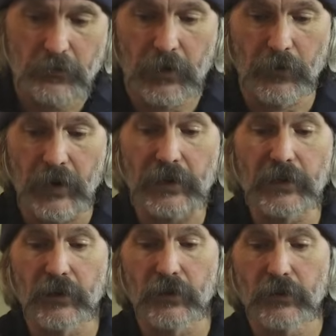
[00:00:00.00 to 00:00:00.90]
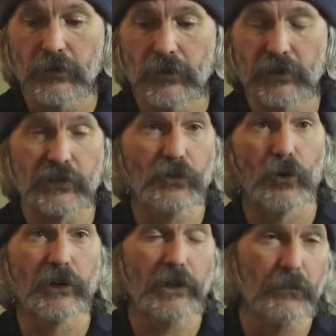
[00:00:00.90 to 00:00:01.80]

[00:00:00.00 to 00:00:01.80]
My rain gear is stored in a